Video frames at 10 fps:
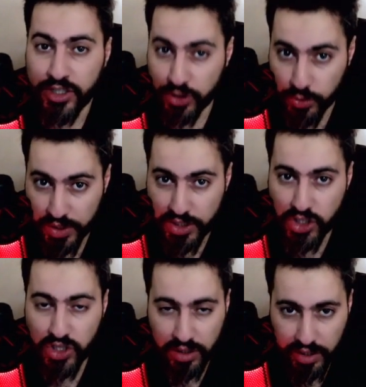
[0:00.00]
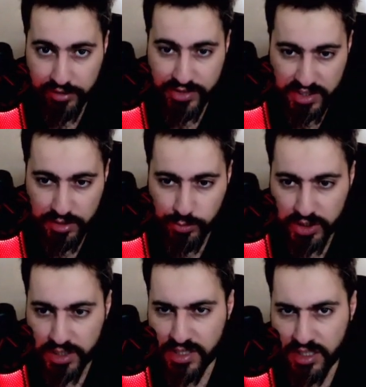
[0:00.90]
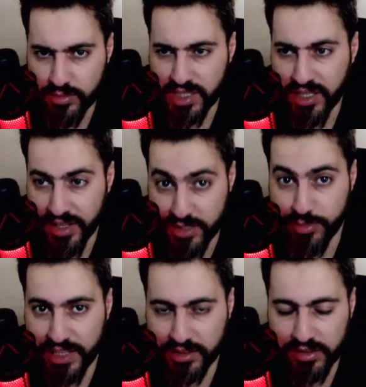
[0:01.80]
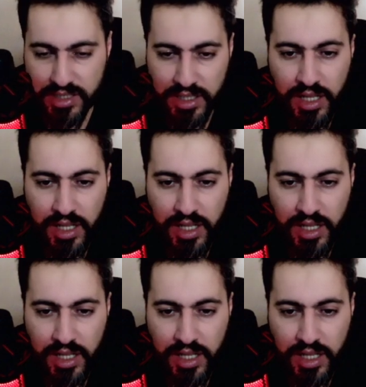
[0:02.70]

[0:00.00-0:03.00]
Twitch live stream when he streams his battles.